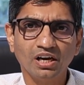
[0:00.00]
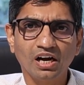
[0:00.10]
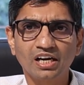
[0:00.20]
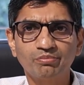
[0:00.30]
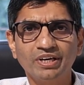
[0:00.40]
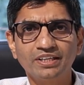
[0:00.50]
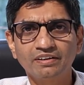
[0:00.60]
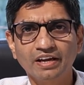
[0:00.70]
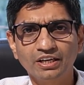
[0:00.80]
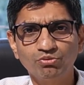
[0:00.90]
are
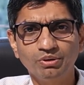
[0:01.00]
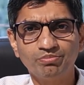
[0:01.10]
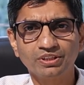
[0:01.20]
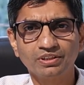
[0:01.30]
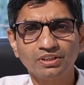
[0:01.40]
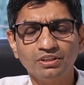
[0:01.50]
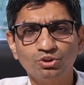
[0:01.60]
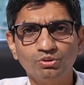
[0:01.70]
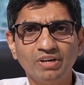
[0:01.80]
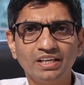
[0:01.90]
better equipped
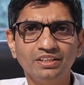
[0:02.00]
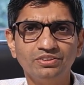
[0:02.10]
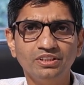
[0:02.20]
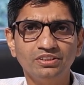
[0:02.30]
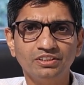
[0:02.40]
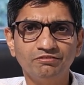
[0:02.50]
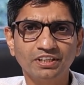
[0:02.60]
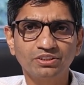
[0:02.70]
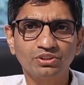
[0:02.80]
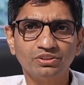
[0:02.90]
to manage these
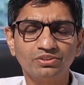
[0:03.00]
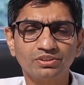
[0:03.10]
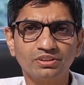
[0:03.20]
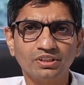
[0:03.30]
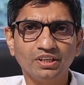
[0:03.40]
infections,